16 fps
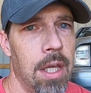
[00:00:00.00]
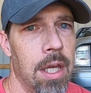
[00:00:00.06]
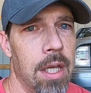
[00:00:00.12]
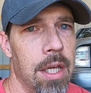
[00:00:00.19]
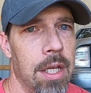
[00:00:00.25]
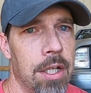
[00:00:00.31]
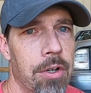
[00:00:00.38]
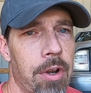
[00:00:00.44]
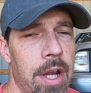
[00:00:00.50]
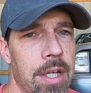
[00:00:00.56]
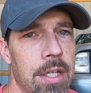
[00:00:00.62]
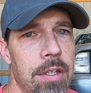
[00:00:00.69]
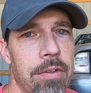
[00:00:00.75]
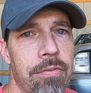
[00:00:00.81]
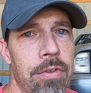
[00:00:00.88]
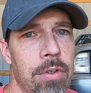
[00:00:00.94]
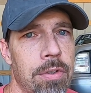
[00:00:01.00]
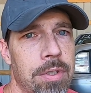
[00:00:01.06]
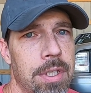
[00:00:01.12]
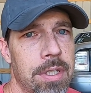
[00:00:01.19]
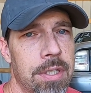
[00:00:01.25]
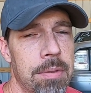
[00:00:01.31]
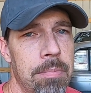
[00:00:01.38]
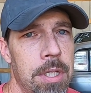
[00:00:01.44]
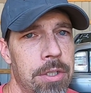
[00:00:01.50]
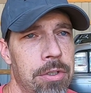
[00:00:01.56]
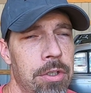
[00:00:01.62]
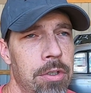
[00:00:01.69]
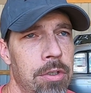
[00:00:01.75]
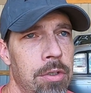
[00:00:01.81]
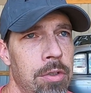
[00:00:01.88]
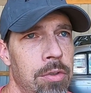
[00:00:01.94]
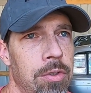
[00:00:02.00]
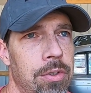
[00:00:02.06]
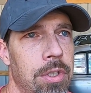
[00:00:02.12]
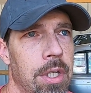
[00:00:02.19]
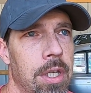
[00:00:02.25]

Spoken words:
correcting the fuel system issues,